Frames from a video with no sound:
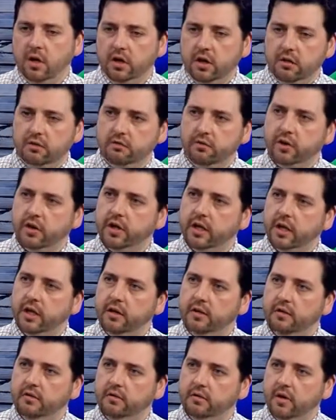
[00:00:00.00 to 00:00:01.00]

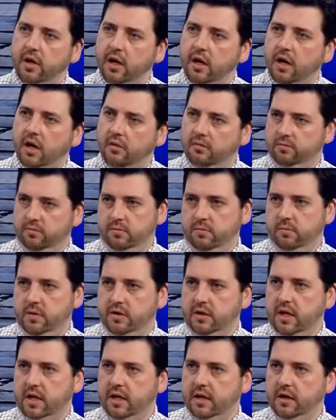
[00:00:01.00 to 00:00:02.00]
converting a
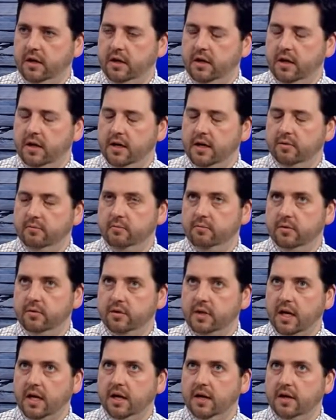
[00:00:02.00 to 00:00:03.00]

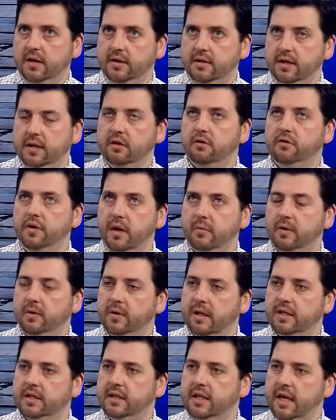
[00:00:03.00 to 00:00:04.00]
single-family
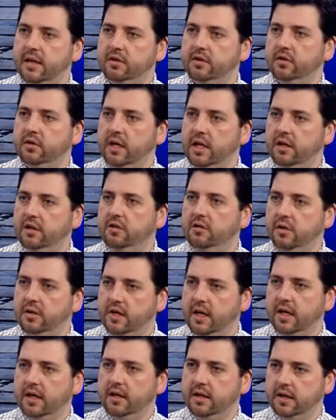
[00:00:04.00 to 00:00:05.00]
residential into a
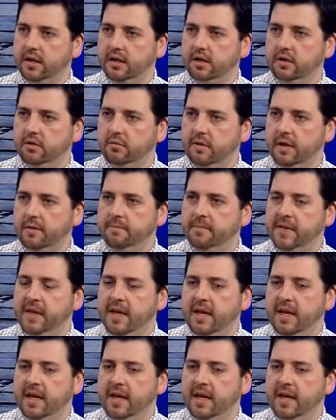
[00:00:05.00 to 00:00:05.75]
secondary suite.